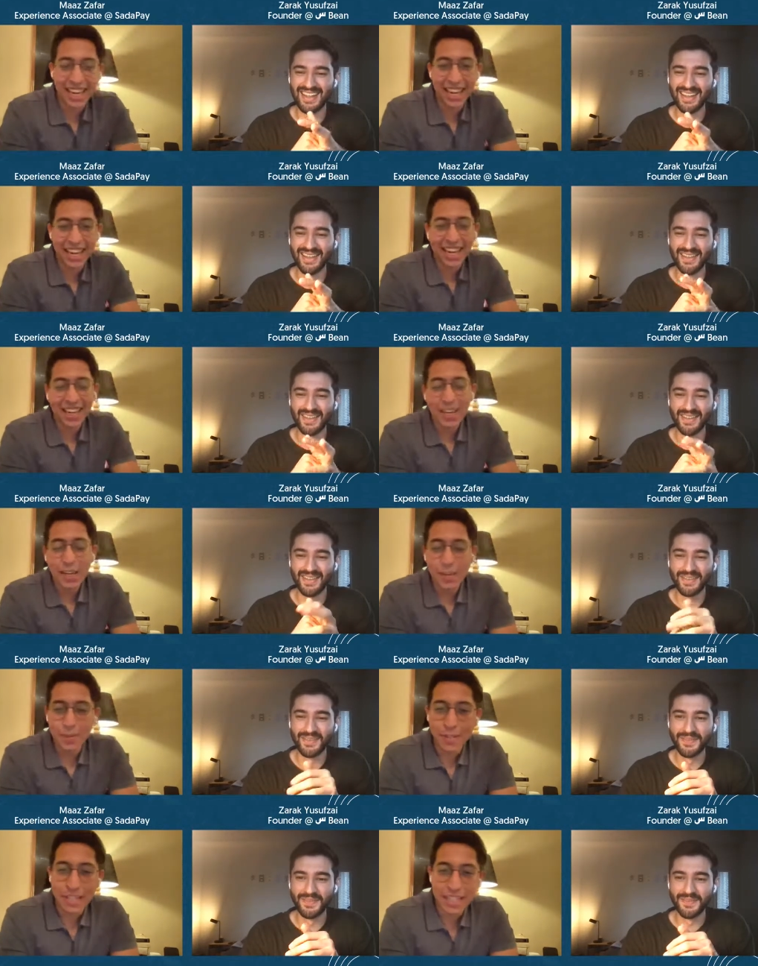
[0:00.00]
Speaker 1: uh, yeah.
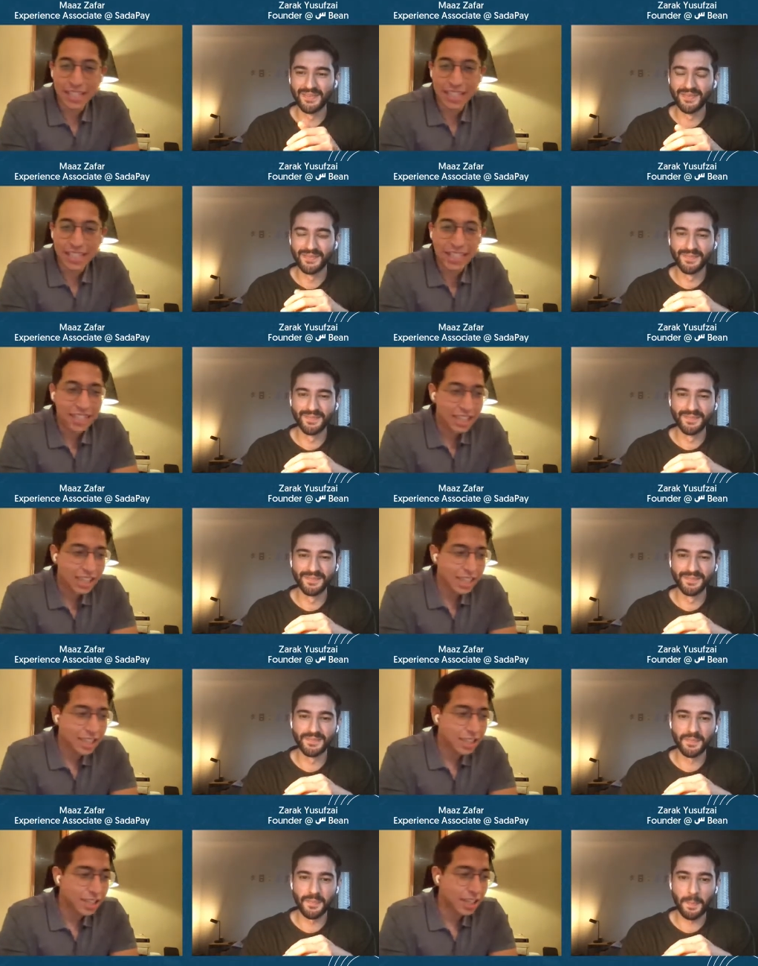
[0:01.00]
we need
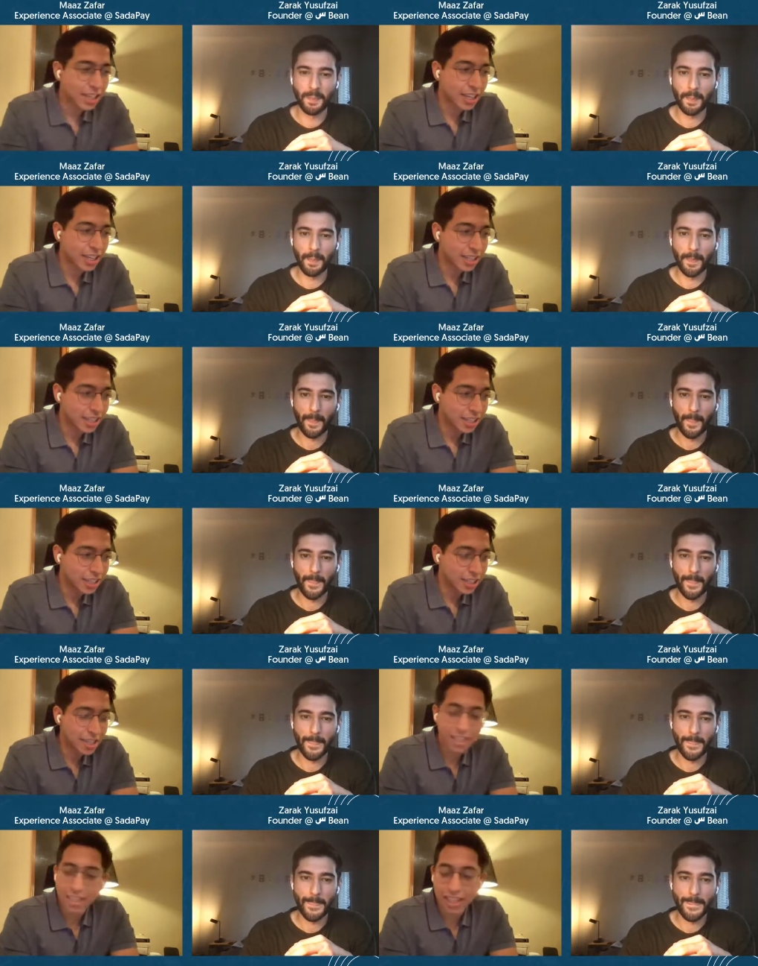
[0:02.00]
to,
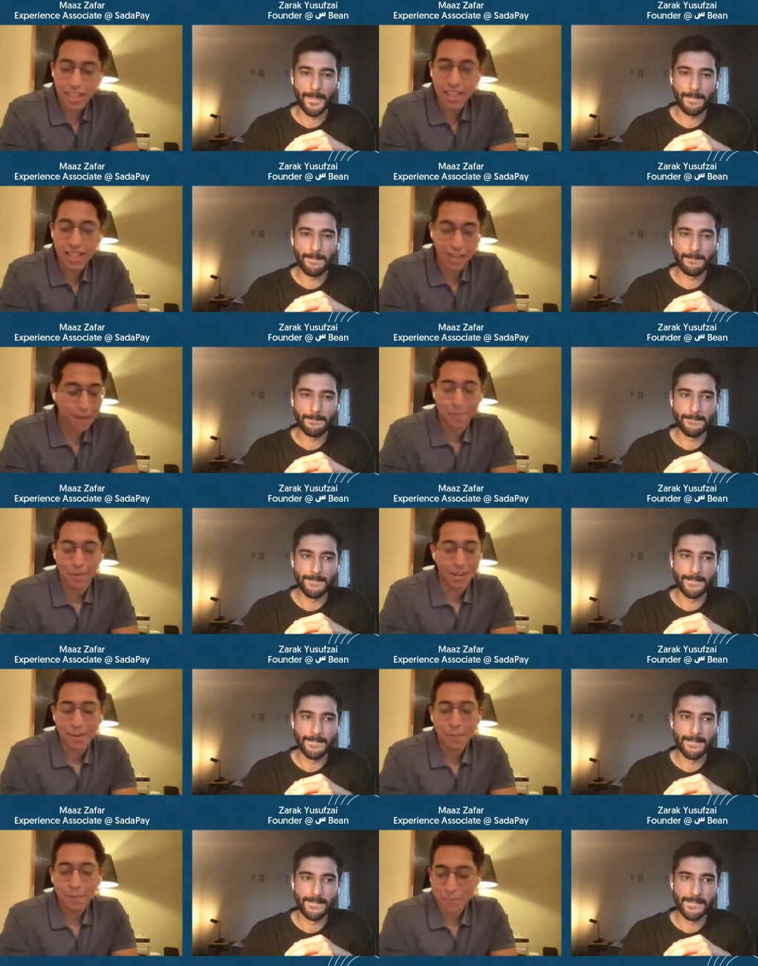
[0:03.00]
I'm
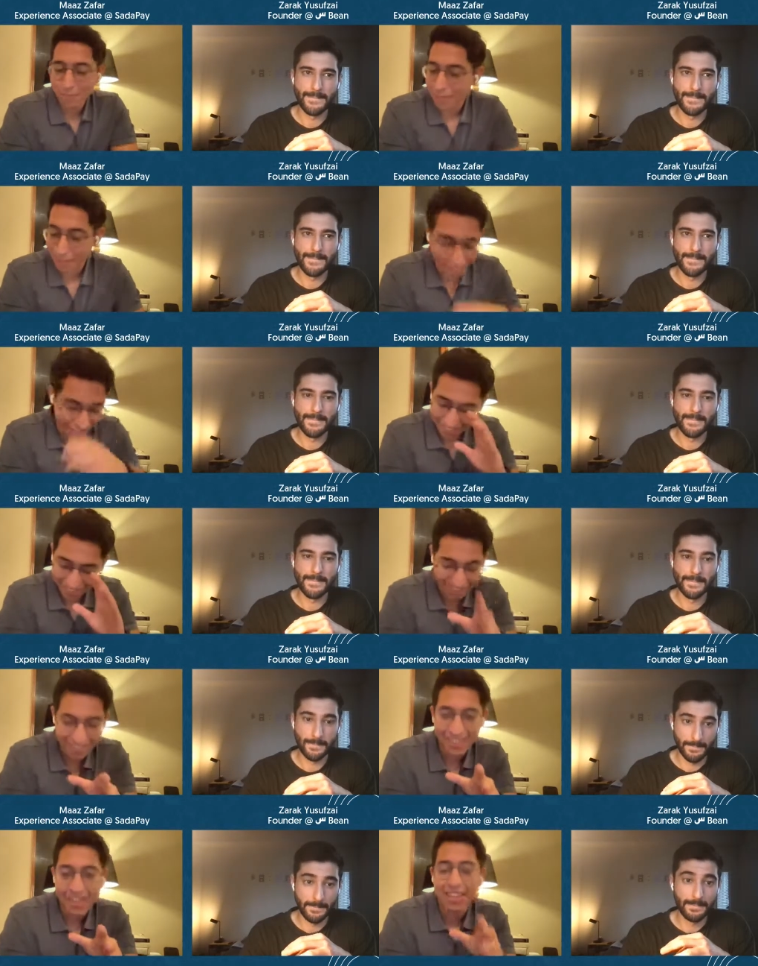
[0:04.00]
sorry.
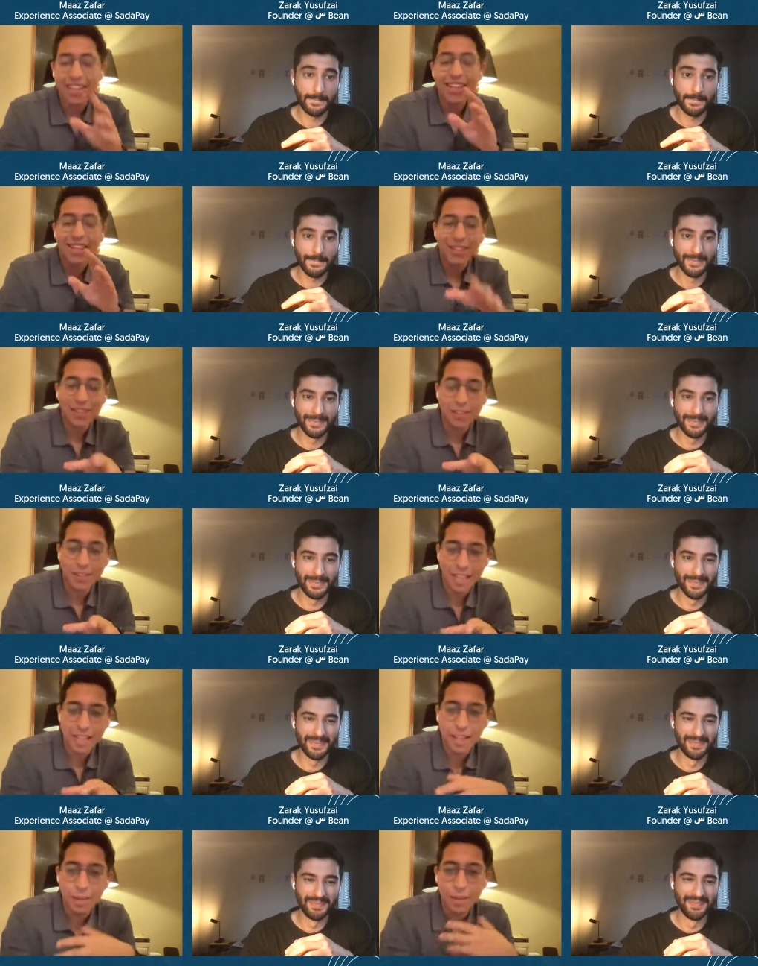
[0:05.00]
Okay, so you
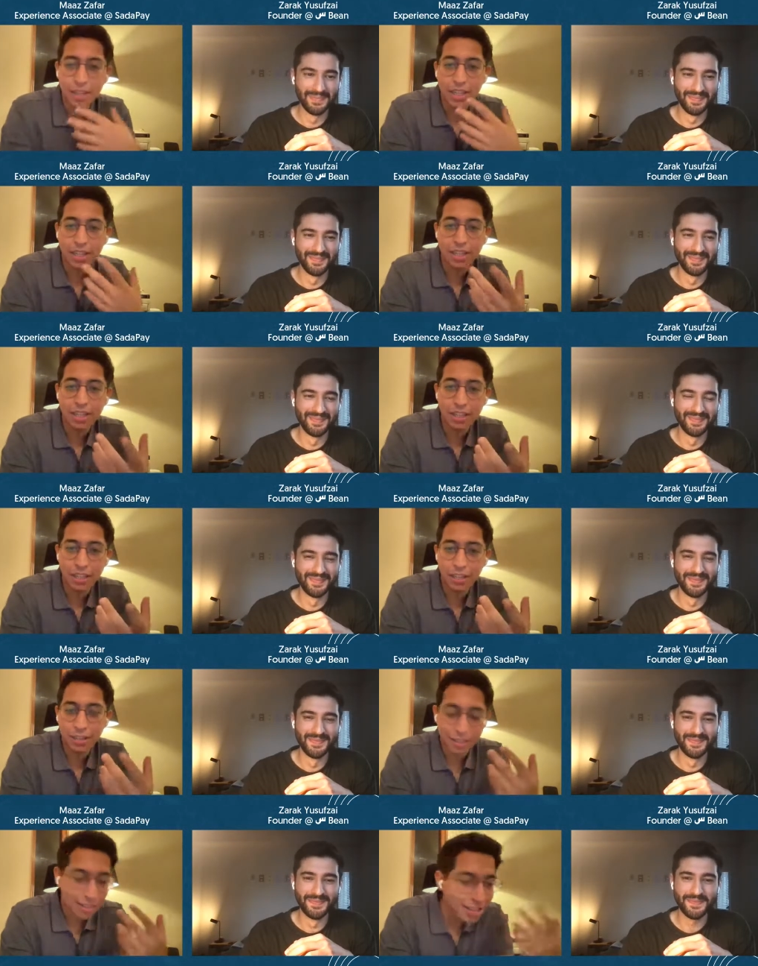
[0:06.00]
said that we need
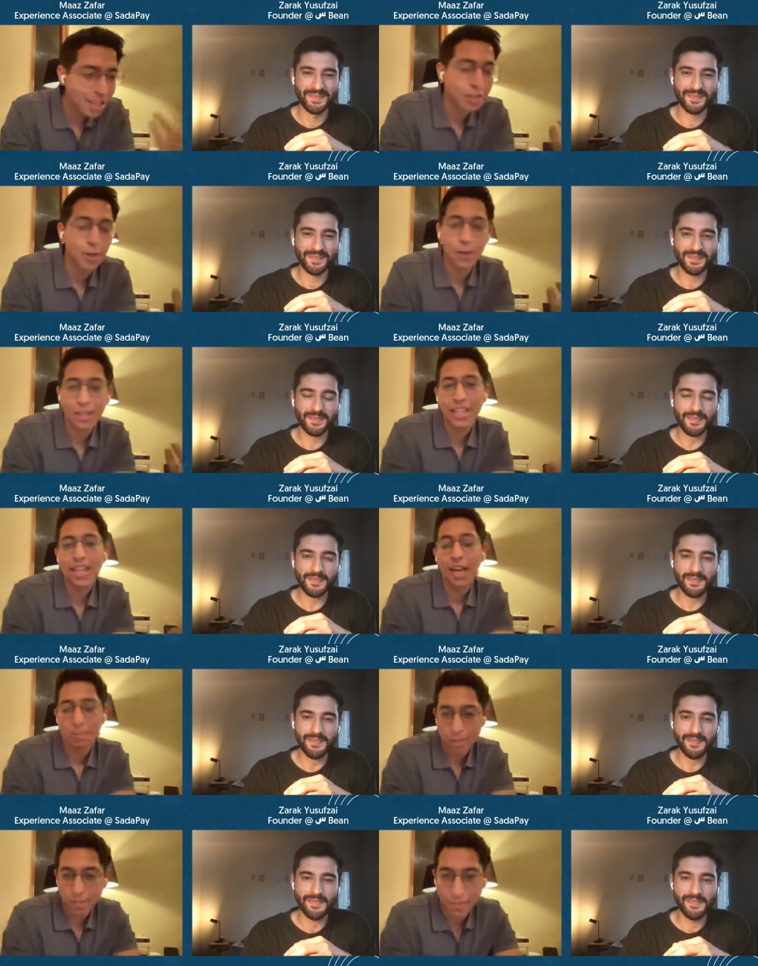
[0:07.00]
to like johota
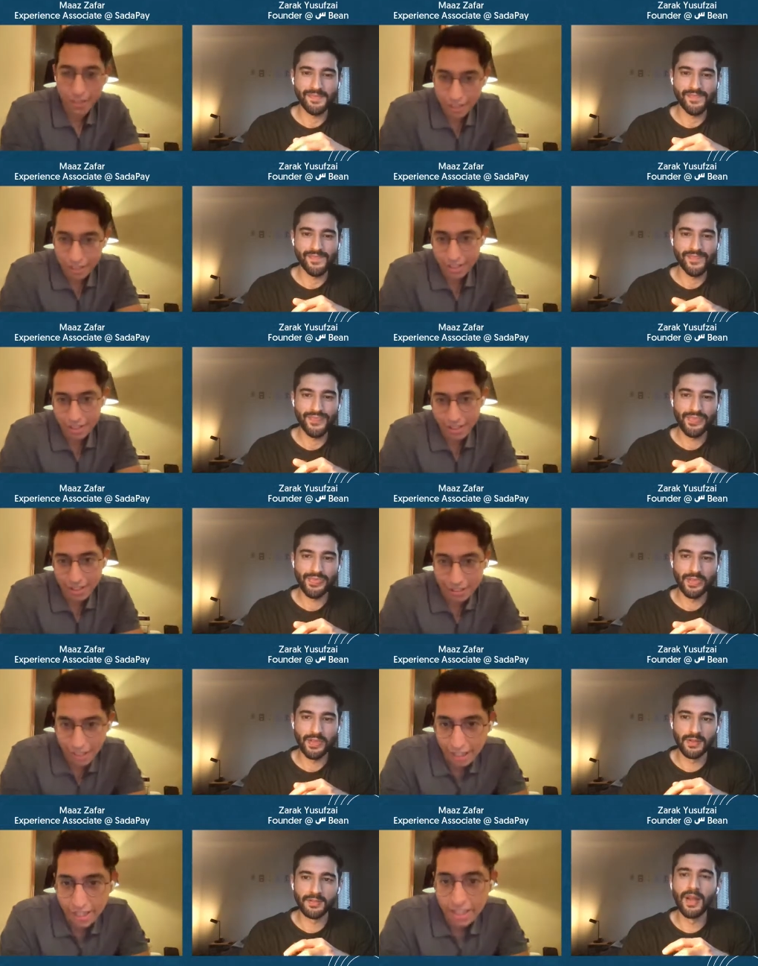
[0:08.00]
happens for a reason,
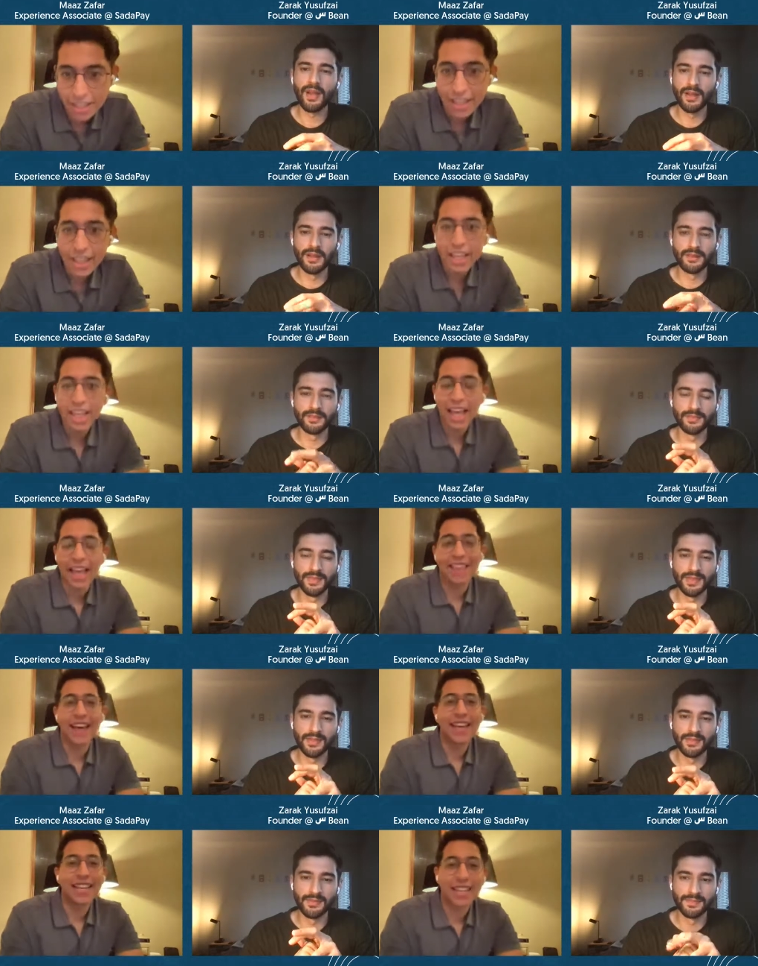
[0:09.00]
right? And
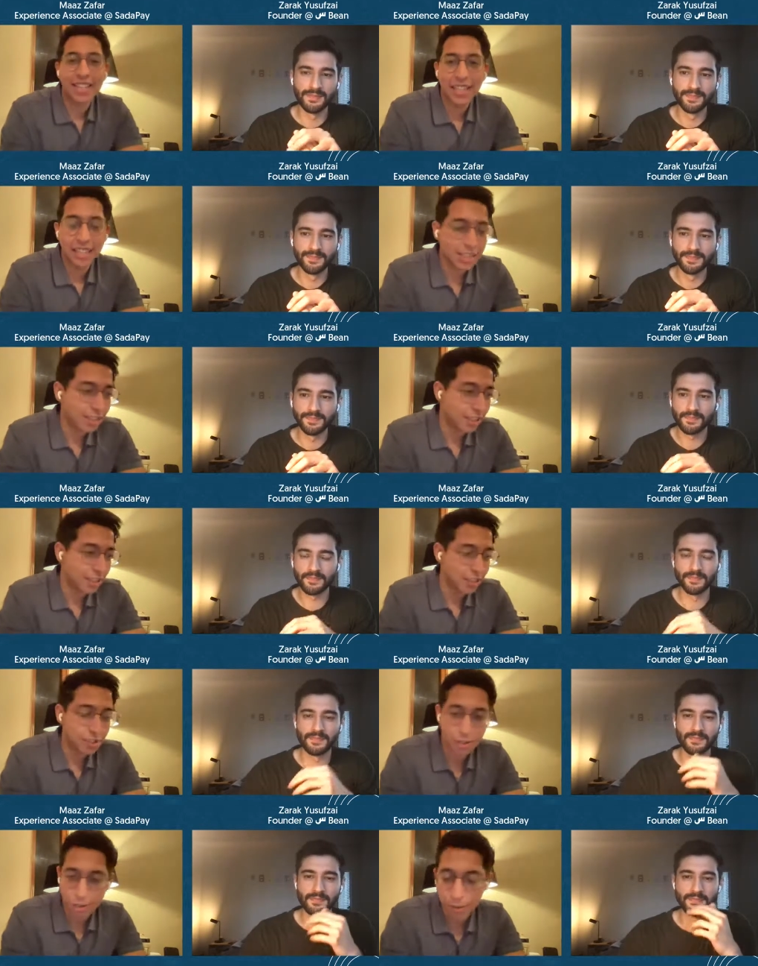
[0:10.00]
that so the
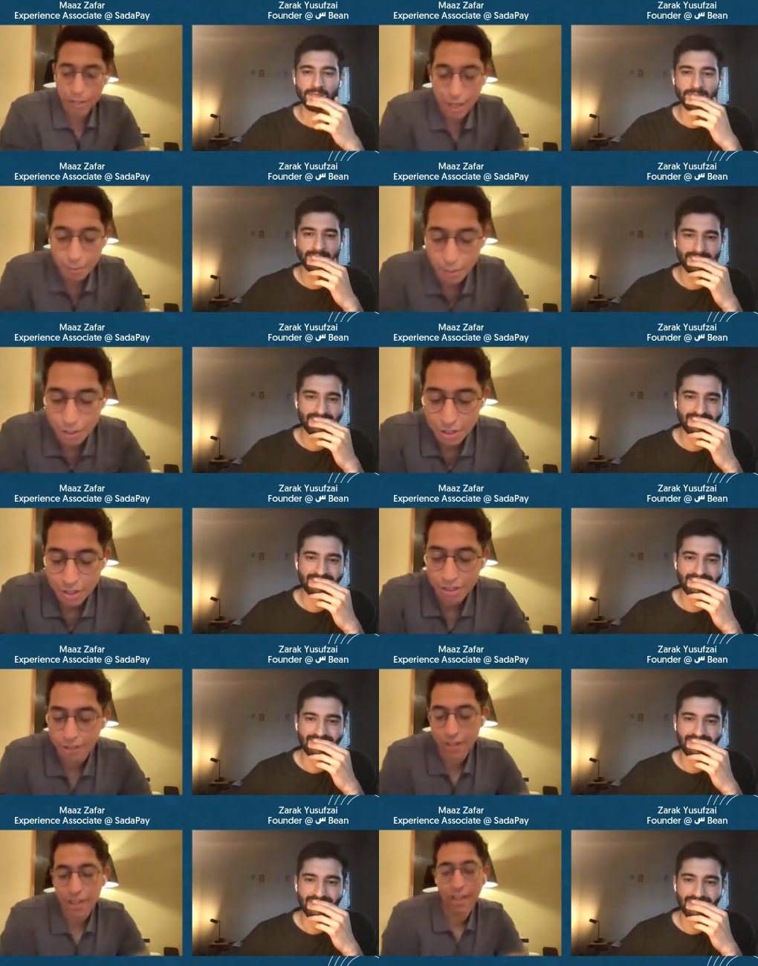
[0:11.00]
show that I'm
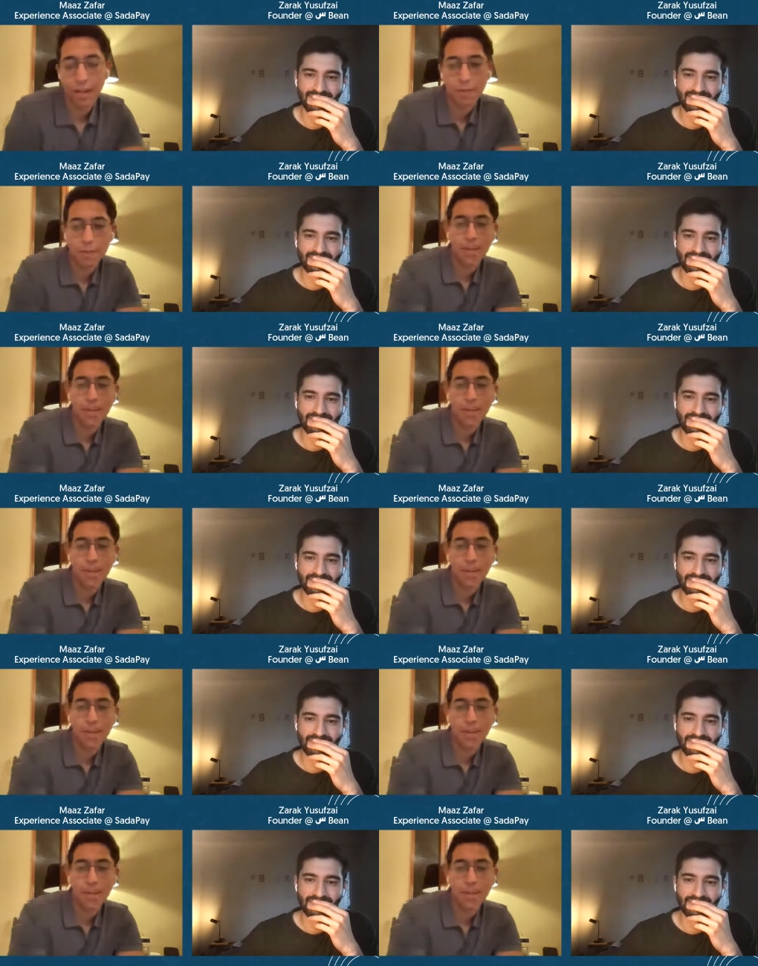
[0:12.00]
watching right now,